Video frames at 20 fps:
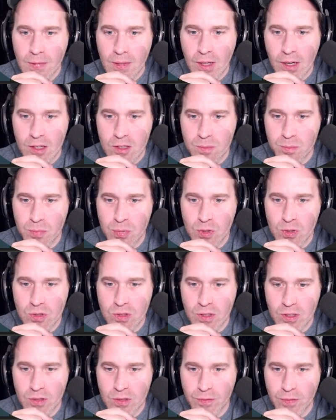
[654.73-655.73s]
Now let's
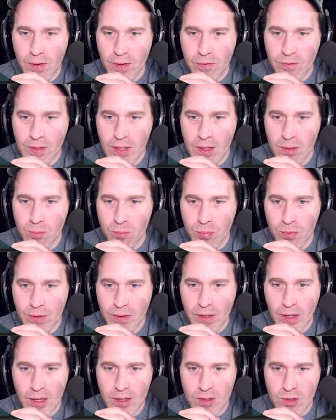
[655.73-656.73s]
boost this 50,
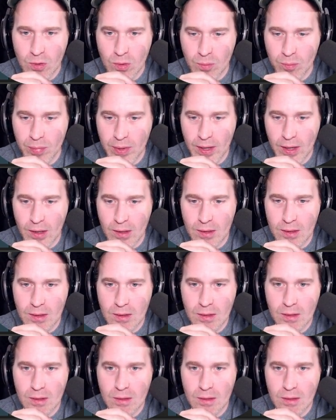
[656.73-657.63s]
bring that into a bell.